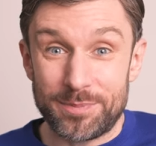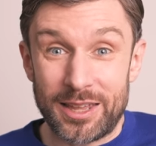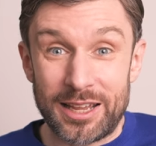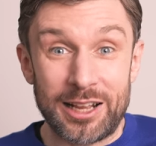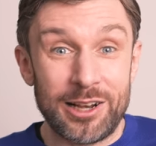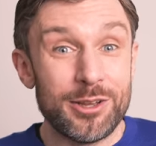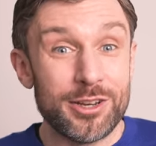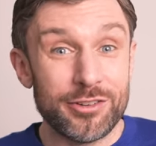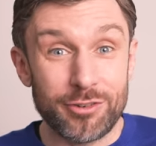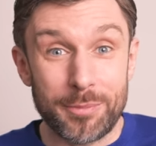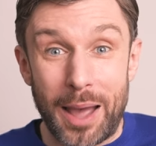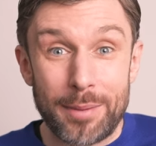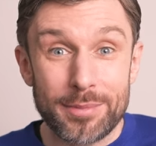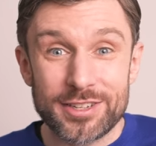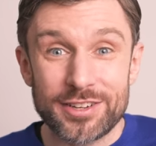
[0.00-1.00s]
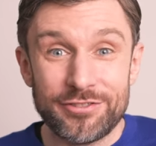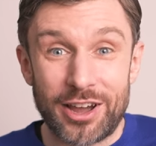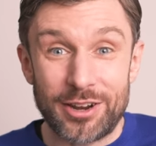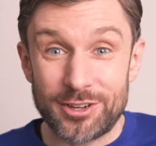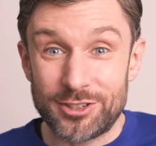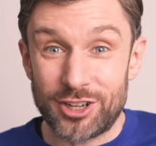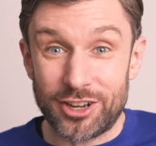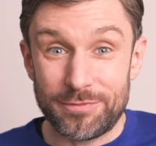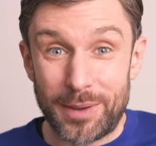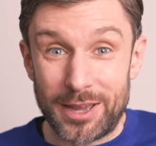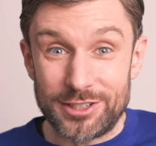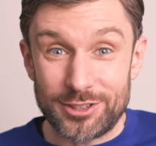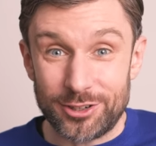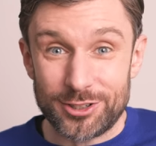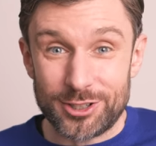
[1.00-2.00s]
including from Amazon founder Jeff
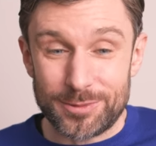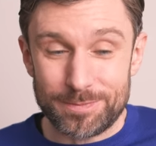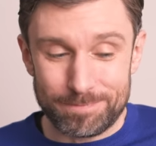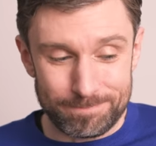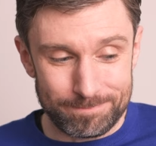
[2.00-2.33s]
Bezos.